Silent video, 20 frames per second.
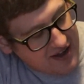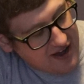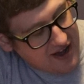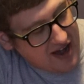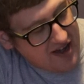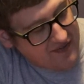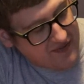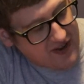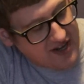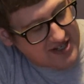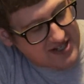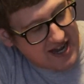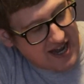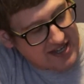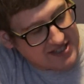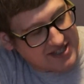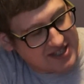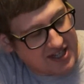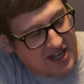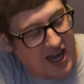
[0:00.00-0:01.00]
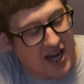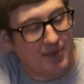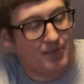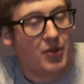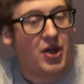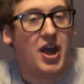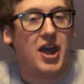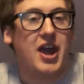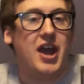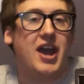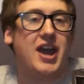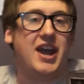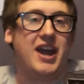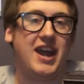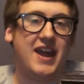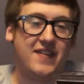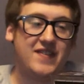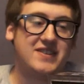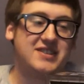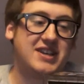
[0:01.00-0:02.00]
a fantastic game
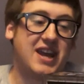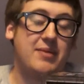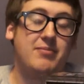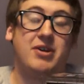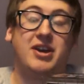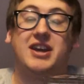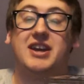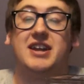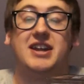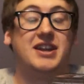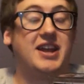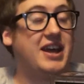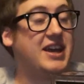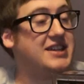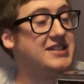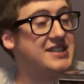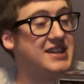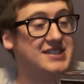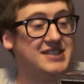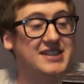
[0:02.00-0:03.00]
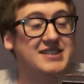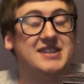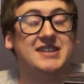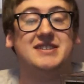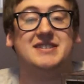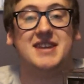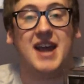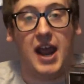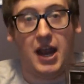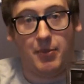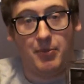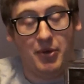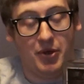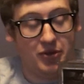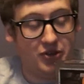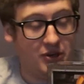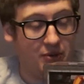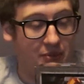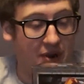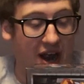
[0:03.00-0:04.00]
in this game, like it, like it says, it's a deck
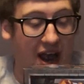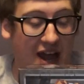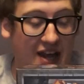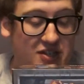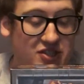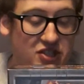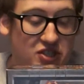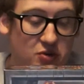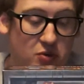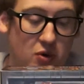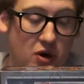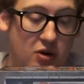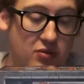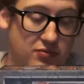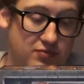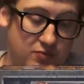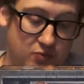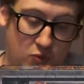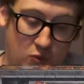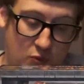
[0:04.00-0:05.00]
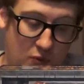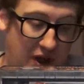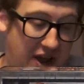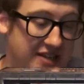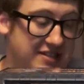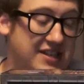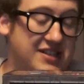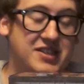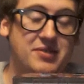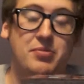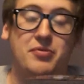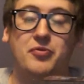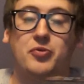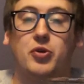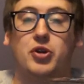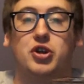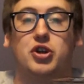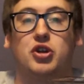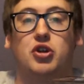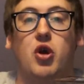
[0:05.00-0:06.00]
builder. But as you are, as I said
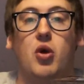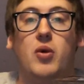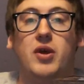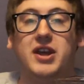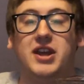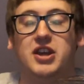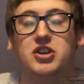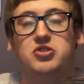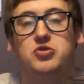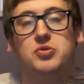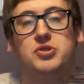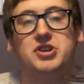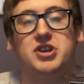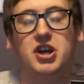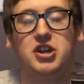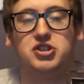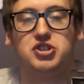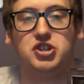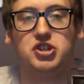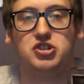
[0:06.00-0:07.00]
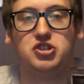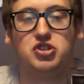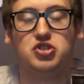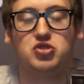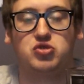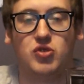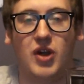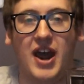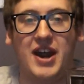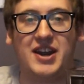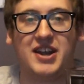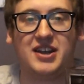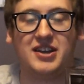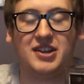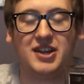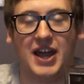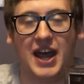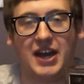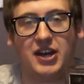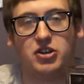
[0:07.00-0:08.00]
before, you're going into a dungeon to try to
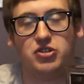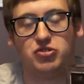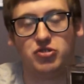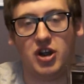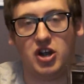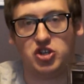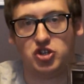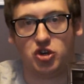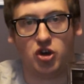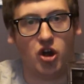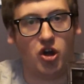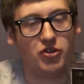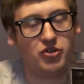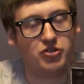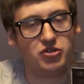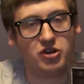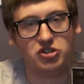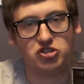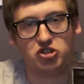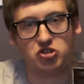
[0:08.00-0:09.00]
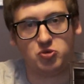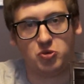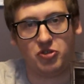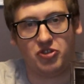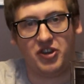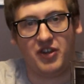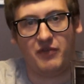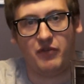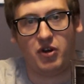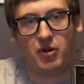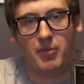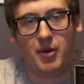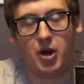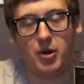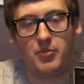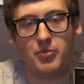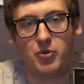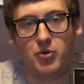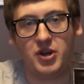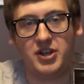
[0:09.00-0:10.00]
collect treasure. All the treasure's worth different amount
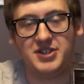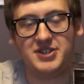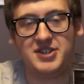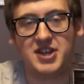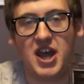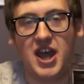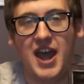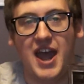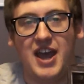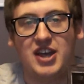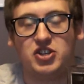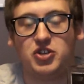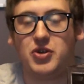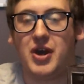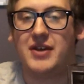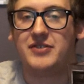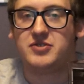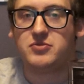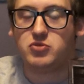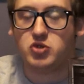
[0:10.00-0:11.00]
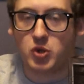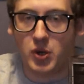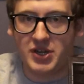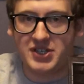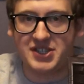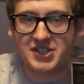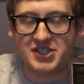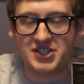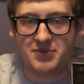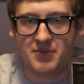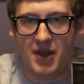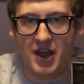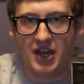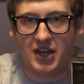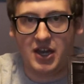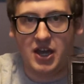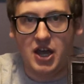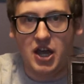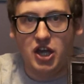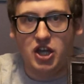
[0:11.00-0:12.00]
of points, so you have some choices to
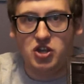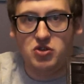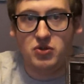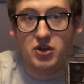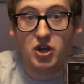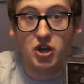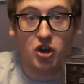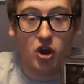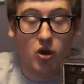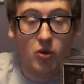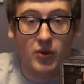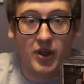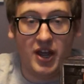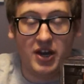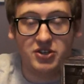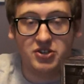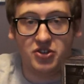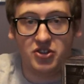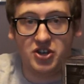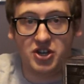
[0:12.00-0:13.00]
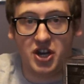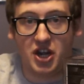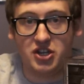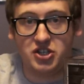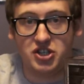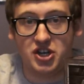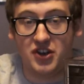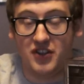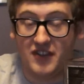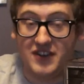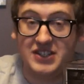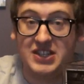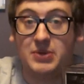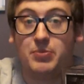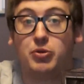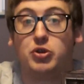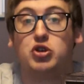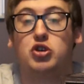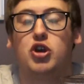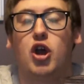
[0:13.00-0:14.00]
make. You can go into the dungeon, and the
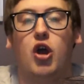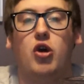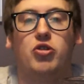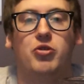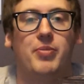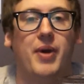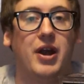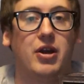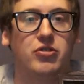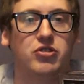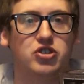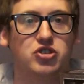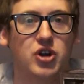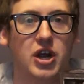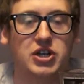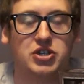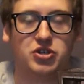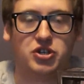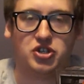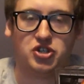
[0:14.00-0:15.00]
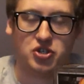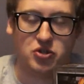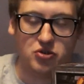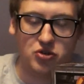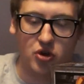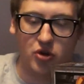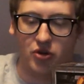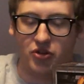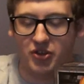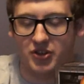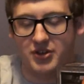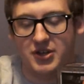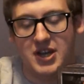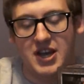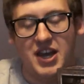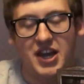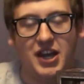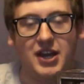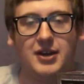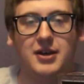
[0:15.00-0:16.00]
deeper you go, the better the treasure. So you can go to the,
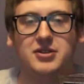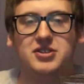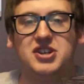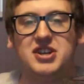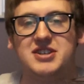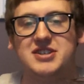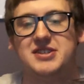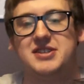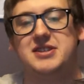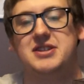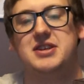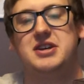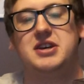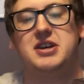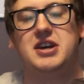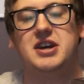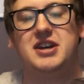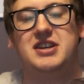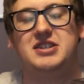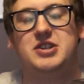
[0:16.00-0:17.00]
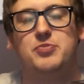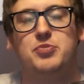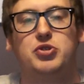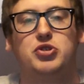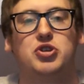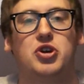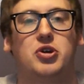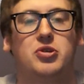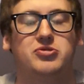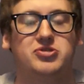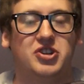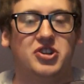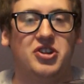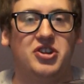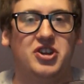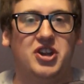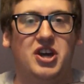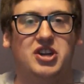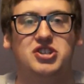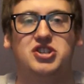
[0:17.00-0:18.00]
you know, just the dip your toes into
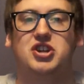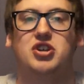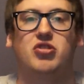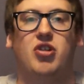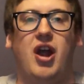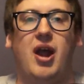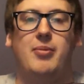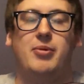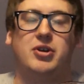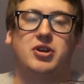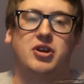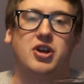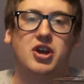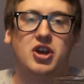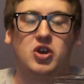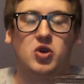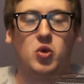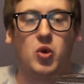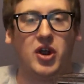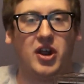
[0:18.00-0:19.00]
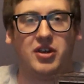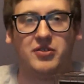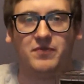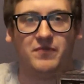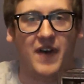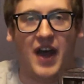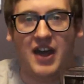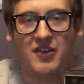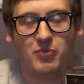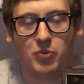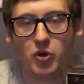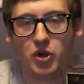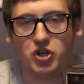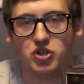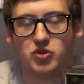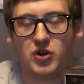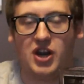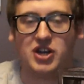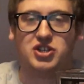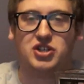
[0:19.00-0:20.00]
the dungeon, grab a quick five point
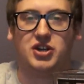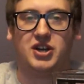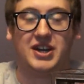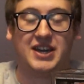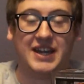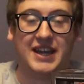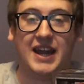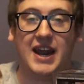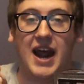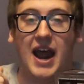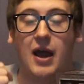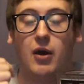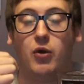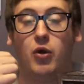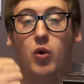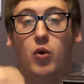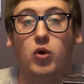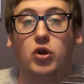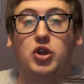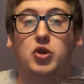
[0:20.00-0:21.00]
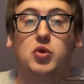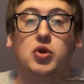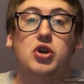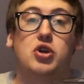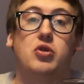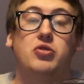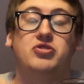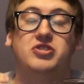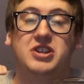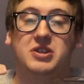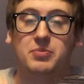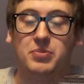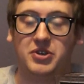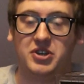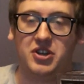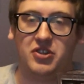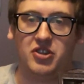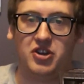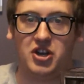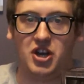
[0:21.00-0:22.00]
treasure and get out. Or you can go deep
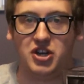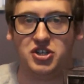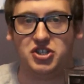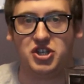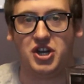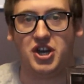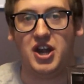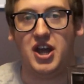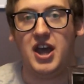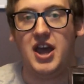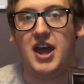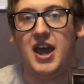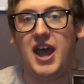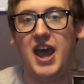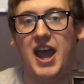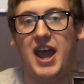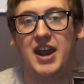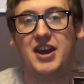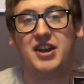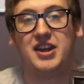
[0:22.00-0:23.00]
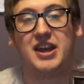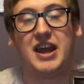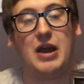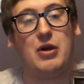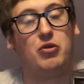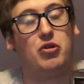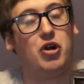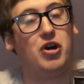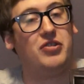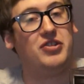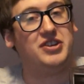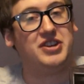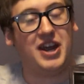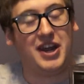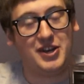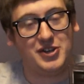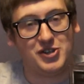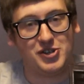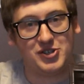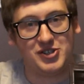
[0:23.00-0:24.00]
into the dungeon and encounter all the
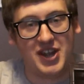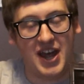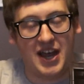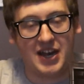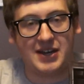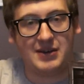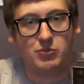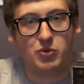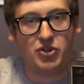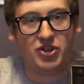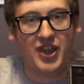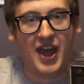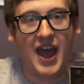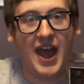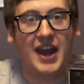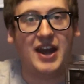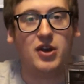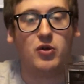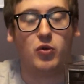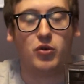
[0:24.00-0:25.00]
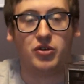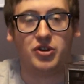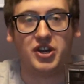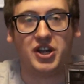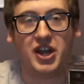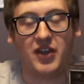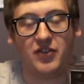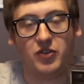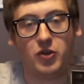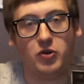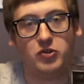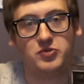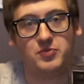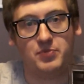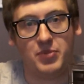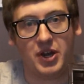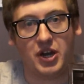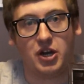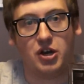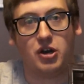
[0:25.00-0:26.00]
dangers that come with that in order to get those
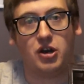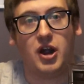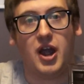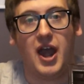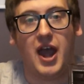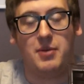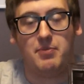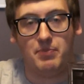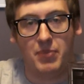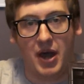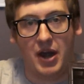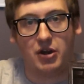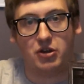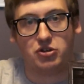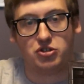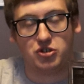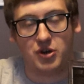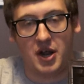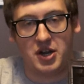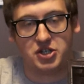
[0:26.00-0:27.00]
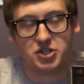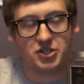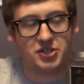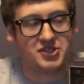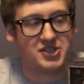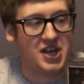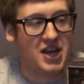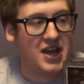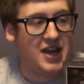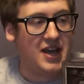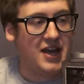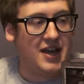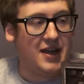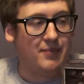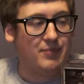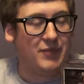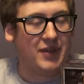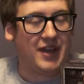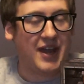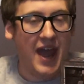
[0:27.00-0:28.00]
bigger and better treasures.
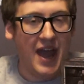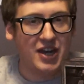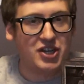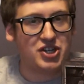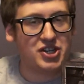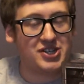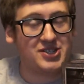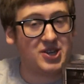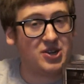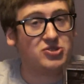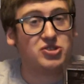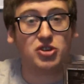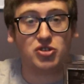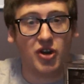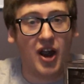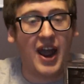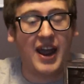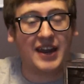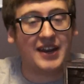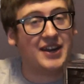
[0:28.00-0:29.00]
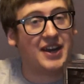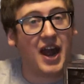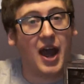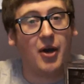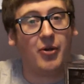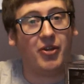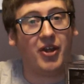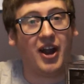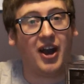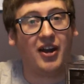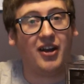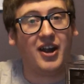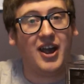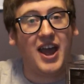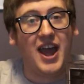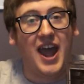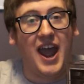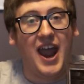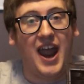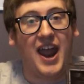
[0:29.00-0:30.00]
The catch is there's a dragon down there
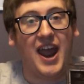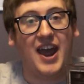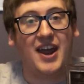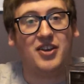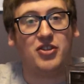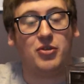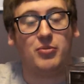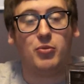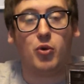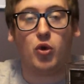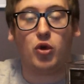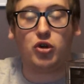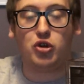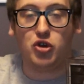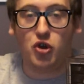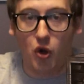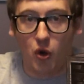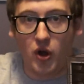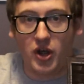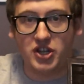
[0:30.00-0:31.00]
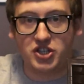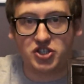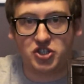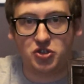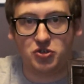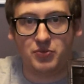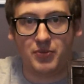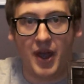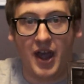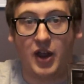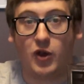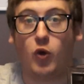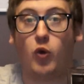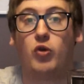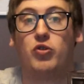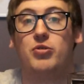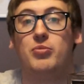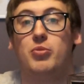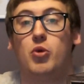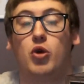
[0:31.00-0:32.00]
and the more noise you make
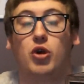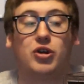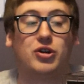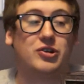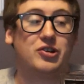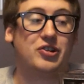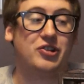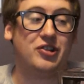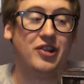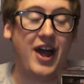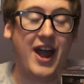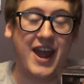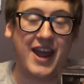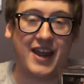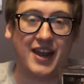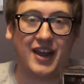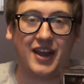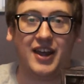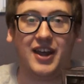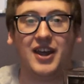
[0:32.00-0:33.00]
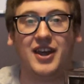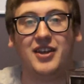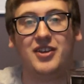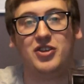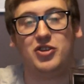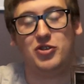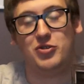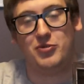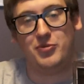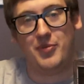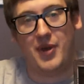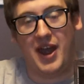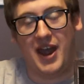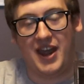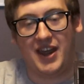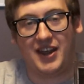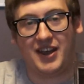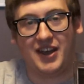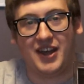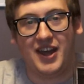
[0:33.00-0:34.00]
or the more clank you
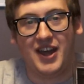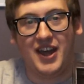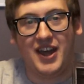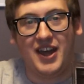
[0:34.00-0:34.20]
make